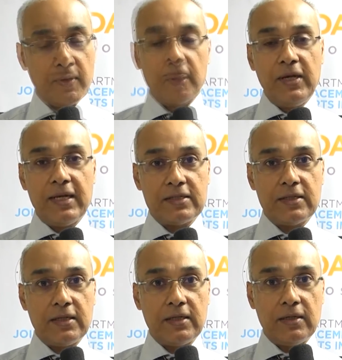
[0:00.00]
We as
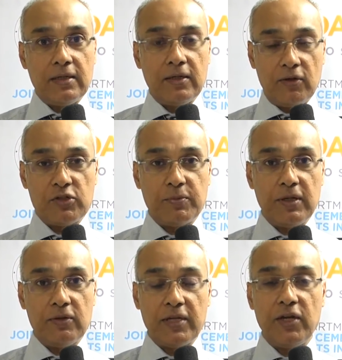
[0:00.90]
a, a
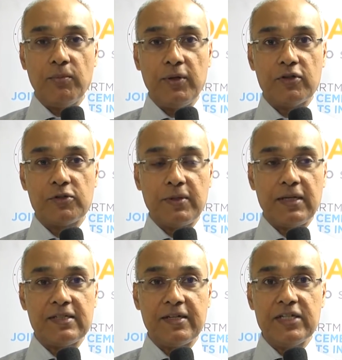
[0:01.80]
hospital, Uday Omni
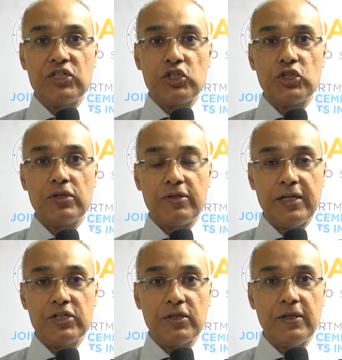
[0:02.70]
Hospital, has a rich
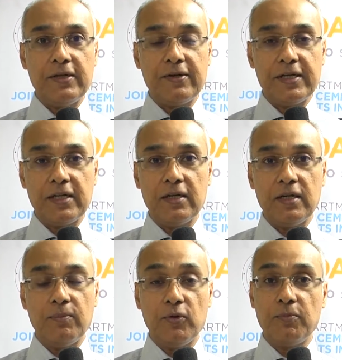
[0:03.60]
tradition in treating
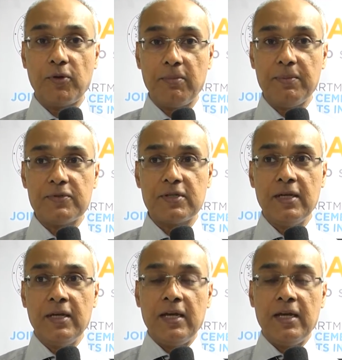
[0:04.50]
uh, bone problems,